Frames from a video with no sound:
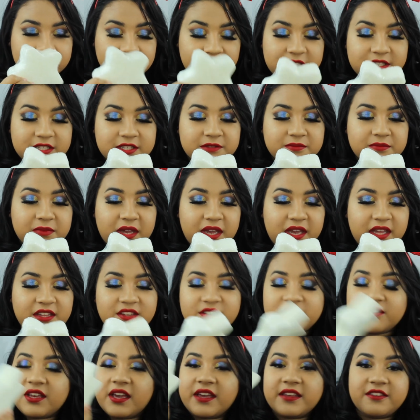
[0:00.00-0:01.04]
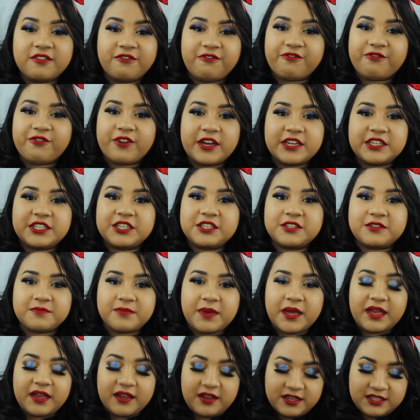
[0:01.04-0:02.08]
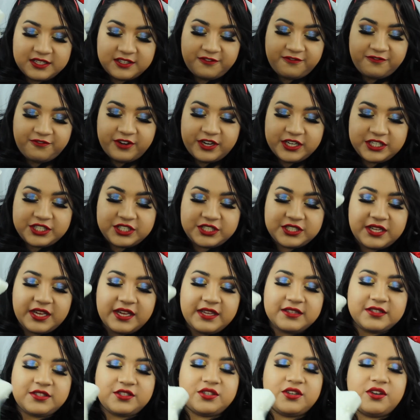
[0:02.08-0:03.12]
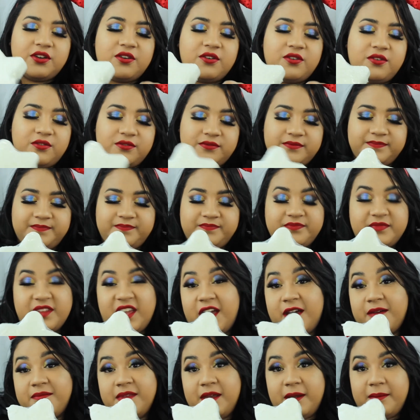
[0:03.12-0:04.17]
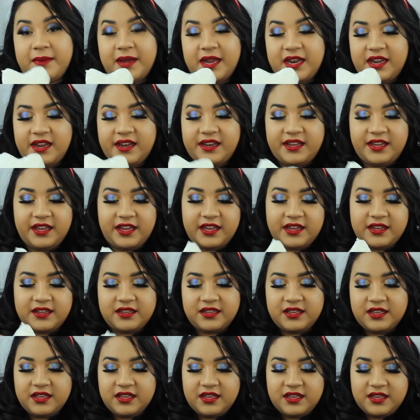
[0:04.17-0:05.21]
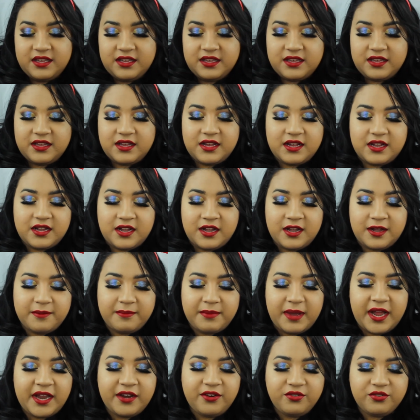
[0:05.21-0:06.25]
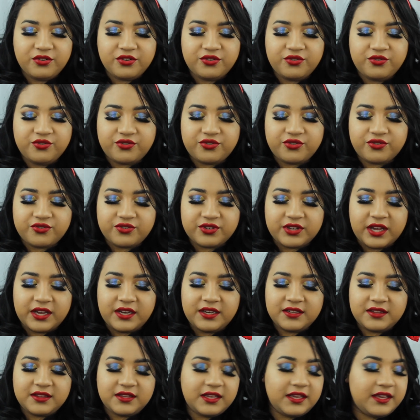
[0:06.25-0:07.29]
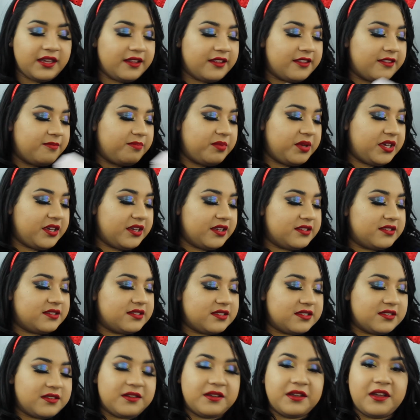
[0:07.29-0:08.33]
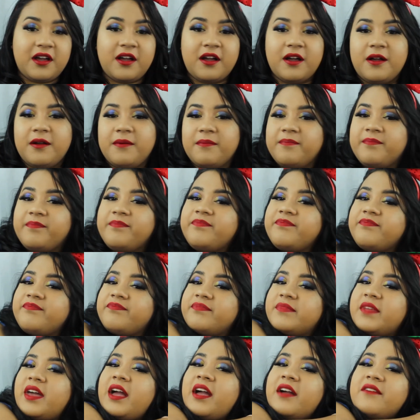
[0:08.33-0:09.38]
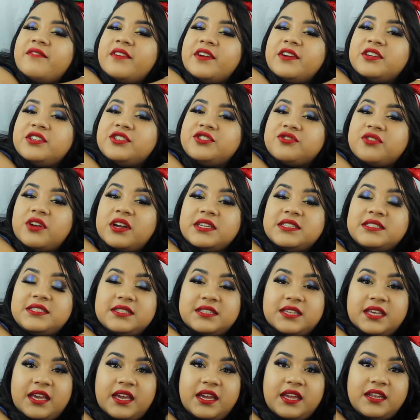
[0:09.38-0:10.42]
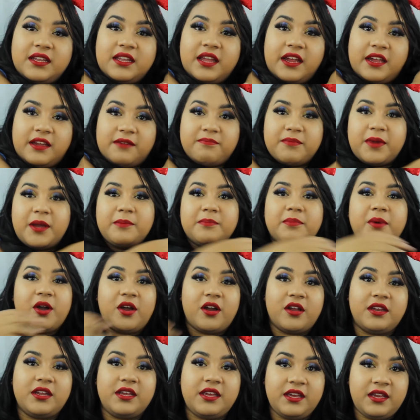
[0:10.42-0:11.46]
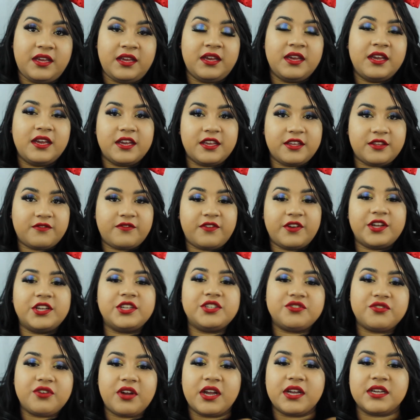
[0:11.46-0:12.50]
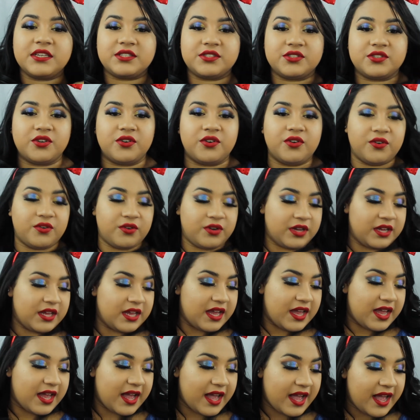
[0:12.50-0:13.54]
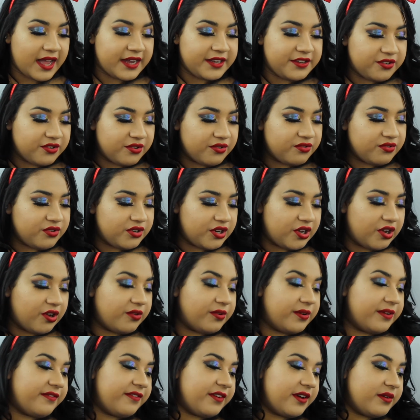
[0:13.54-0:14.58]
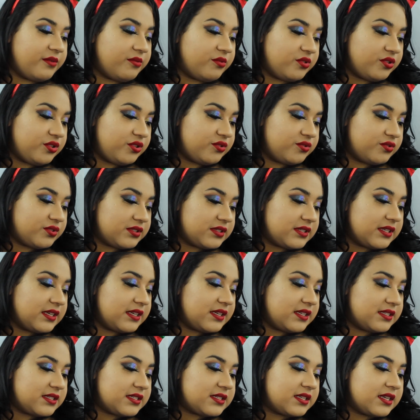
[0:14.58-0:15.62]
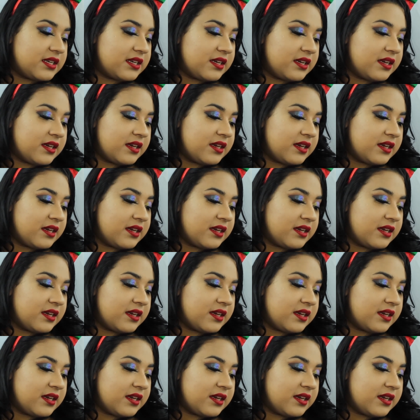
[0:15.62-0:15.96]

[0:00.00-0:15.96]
It's, it just has a fresh, uh, fresh scent, so I'm not mad at it. Um, I don't use those kind of things because, um, I have very dry skin. Like my body is very dry, so I don't know if I will use this,